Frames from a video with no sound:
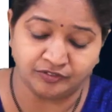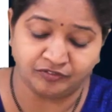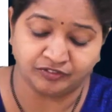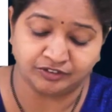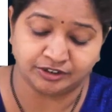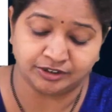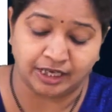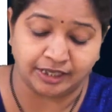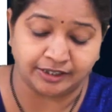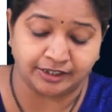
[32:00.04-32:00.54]
the
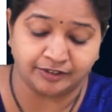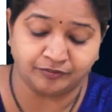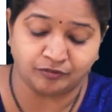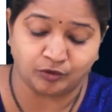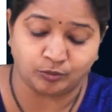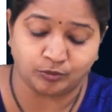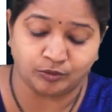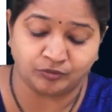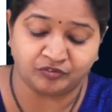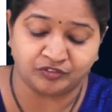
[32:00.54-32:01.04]
standard
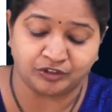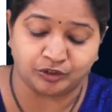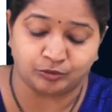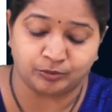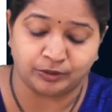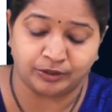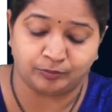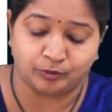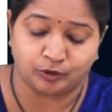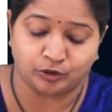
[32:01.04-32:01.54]
form of
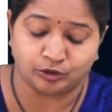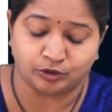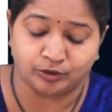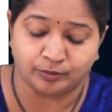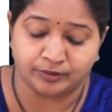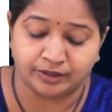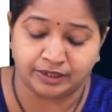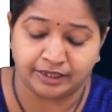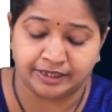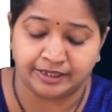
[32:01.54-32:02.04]
cubic
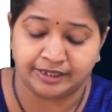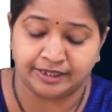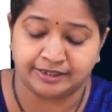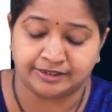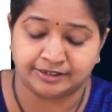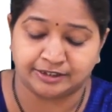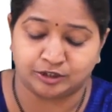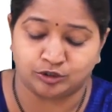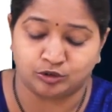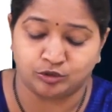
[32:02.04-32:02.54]
polynomial?
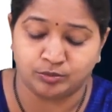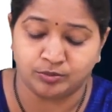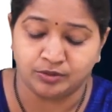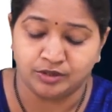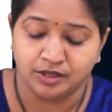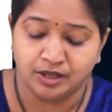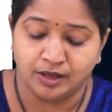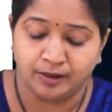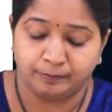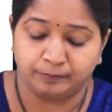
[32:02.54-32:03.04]
Ax cube
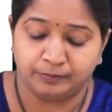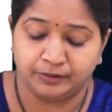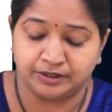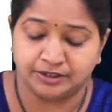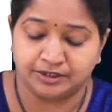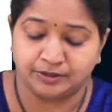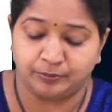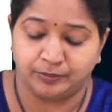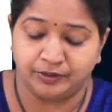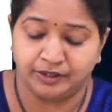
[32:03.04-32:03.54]

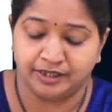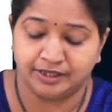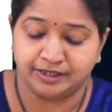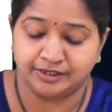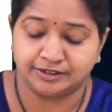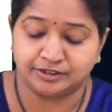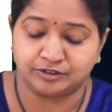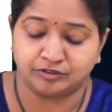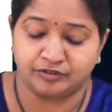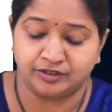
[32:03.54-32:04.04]
plus bx
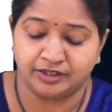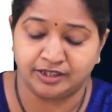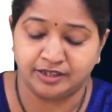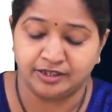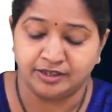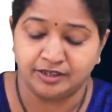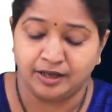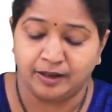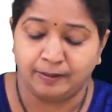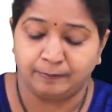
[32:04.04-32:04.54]
square
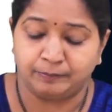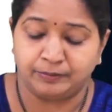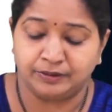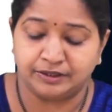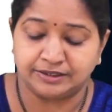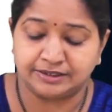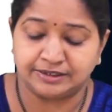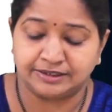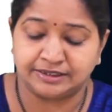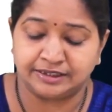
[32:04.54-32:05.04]

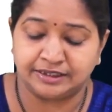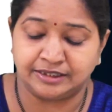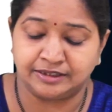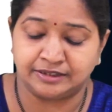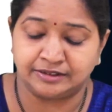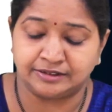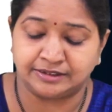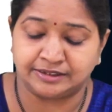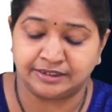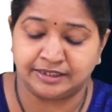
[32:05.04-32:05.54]
plus
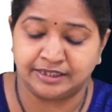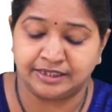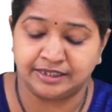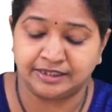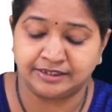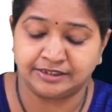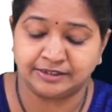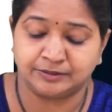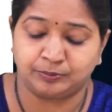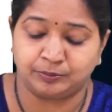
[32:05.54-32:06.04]

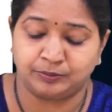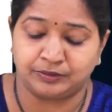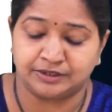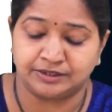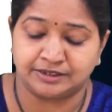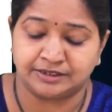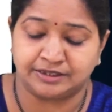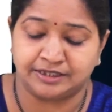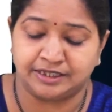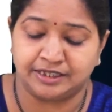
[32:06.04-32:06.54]
cx
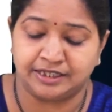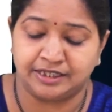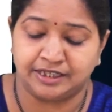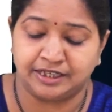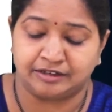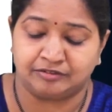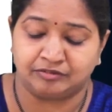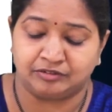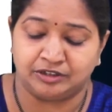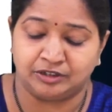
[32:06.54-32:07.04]
plus d
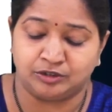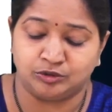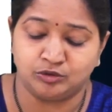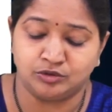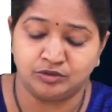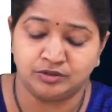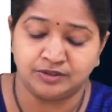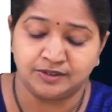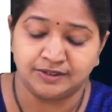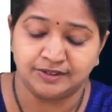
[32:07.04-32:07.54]
equal
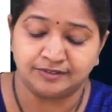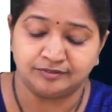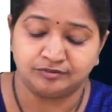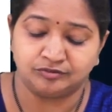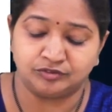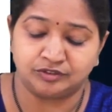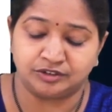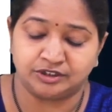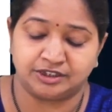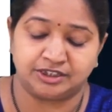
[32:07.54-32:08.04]
to
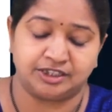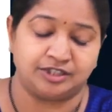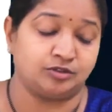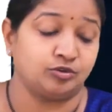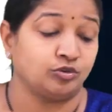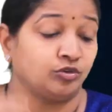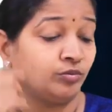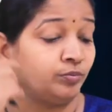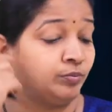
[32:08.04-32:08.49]
0.